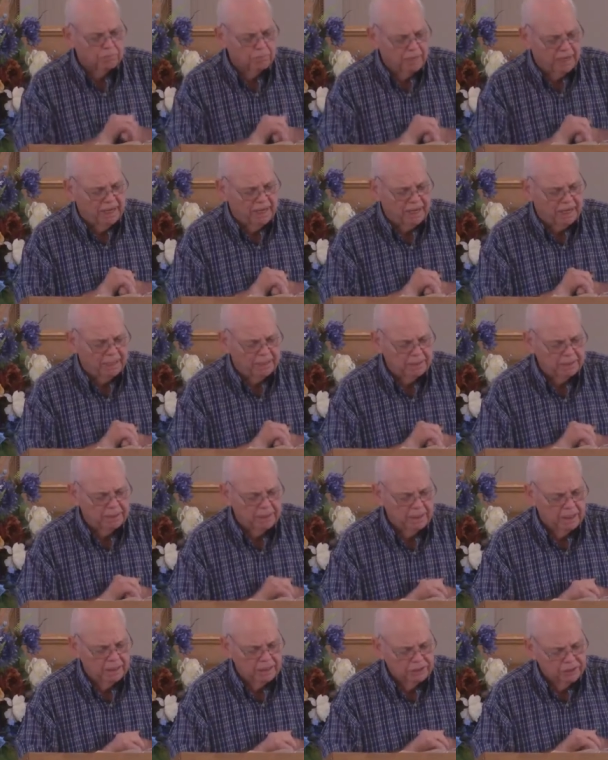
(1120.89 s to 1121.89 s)
man
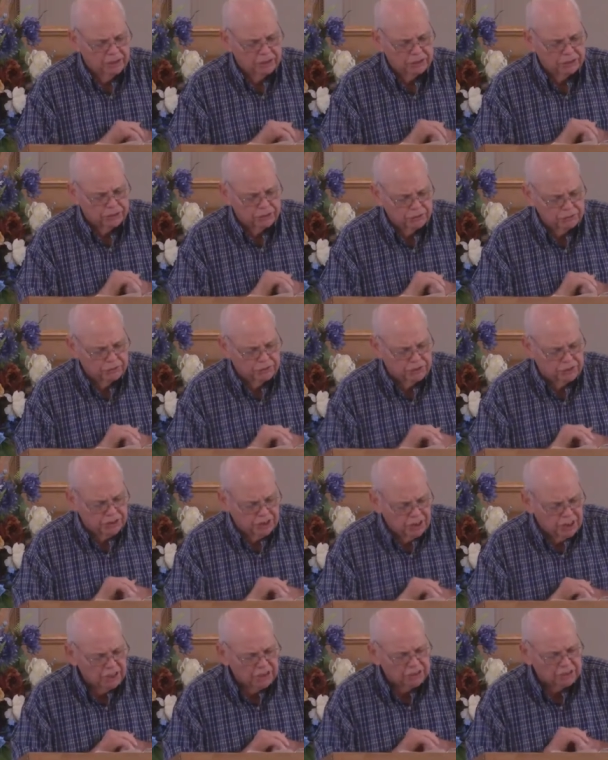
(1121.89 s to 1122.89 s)

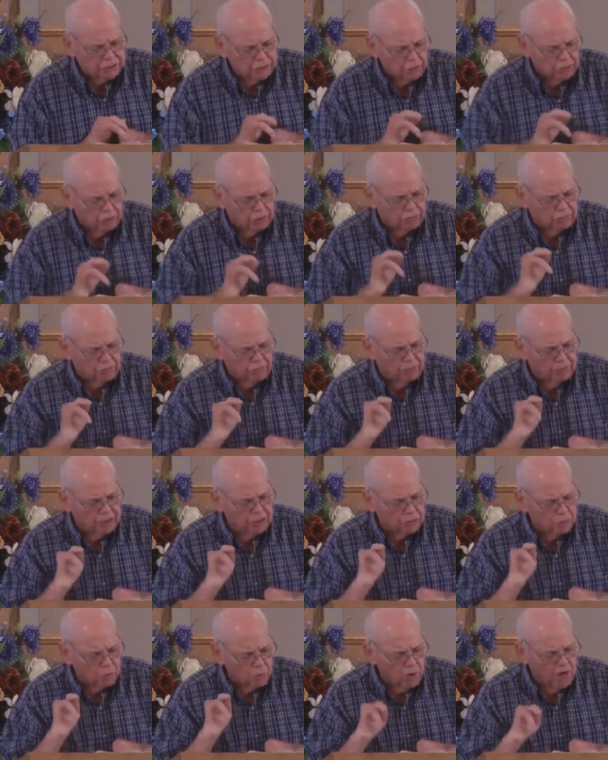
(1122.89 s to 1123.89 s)
doth turn from
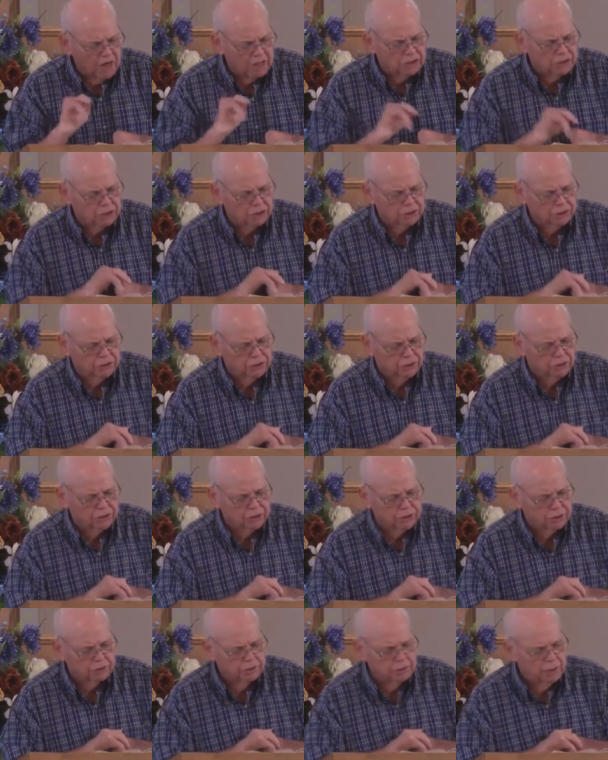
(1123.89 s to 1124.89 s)
his
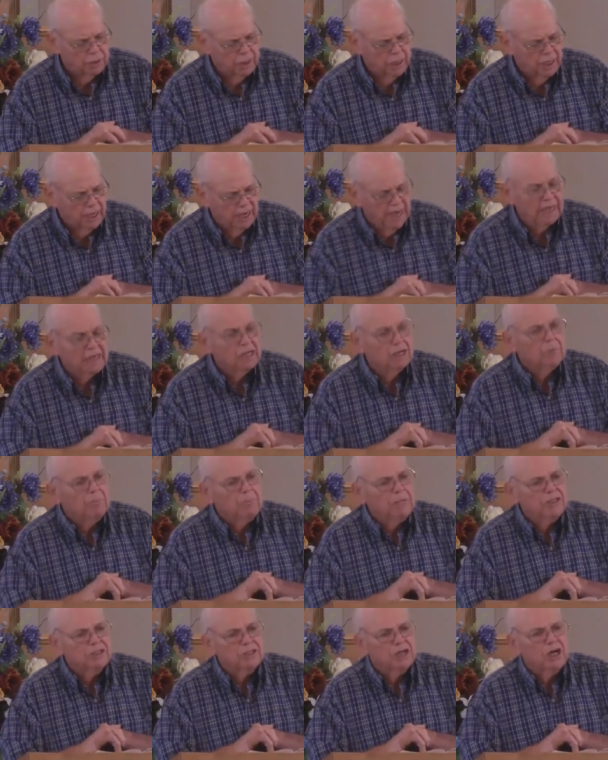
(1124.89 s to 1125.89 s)
righteousness, and
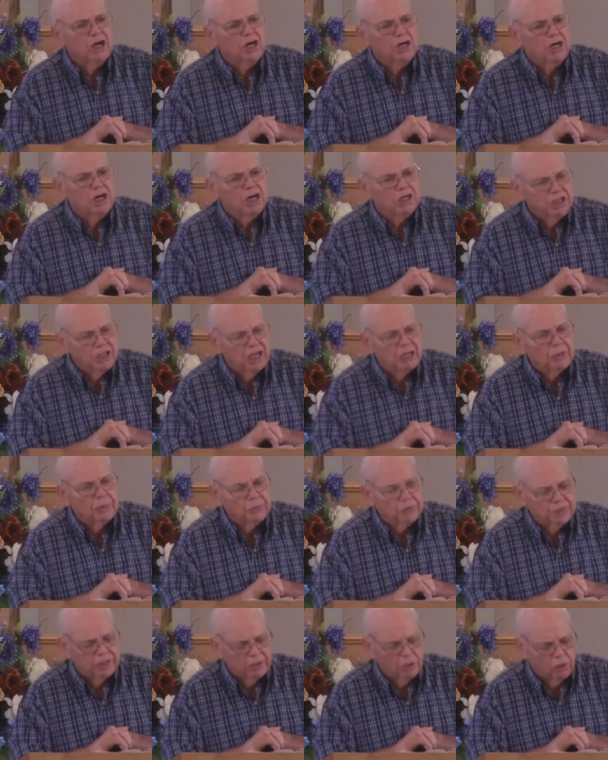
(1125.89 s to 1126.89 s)
commits
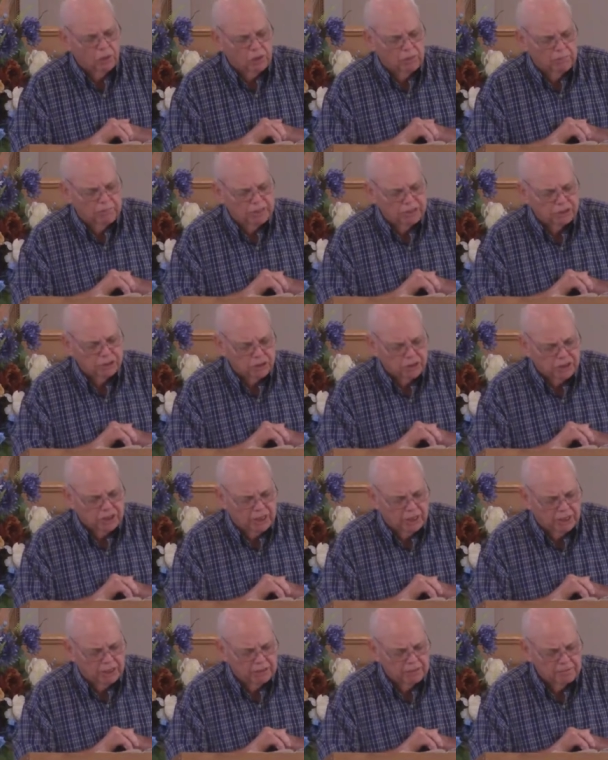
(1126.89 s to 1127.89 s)
iniquity, or commits
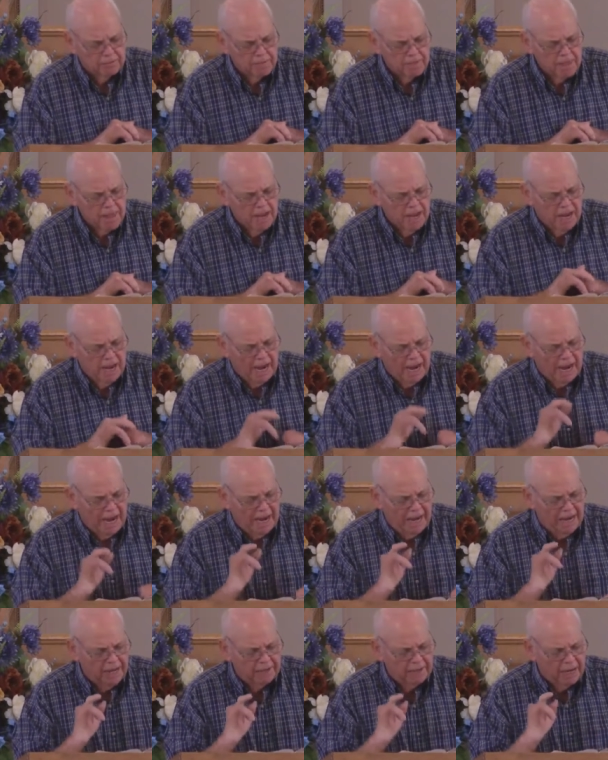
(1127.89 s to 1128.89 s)
sin,
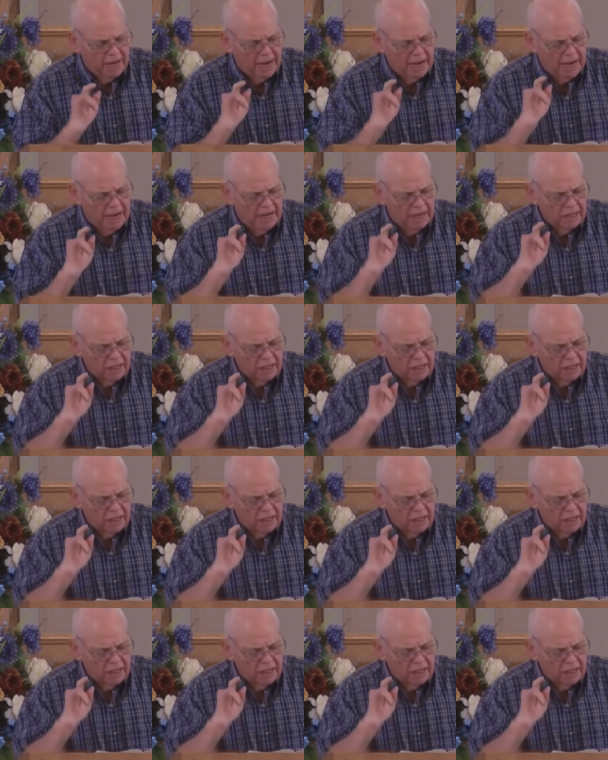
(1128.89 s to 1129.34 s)
and I